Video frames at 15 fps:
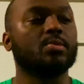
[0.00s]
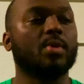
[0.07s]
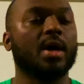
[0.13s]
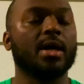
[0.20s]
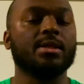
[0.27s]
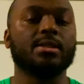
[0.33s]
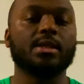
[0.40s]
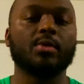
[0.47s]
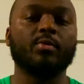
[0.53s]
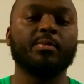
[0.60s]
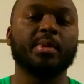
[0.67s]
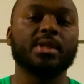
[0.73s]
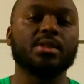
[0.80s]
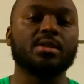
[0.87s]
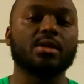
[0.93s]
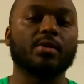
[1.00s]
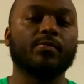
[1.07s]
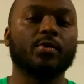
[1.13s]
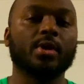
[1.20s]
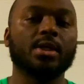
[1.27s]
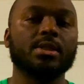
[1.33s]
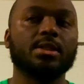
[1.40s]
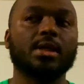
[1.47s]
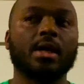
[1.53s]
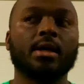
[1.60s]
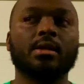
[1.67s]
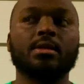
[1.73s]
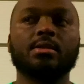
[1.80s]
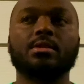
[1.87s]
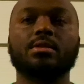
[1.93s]
why I say we've been suffering in
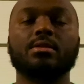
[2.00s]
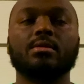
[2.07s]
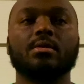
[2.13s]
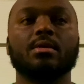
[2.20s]
silence.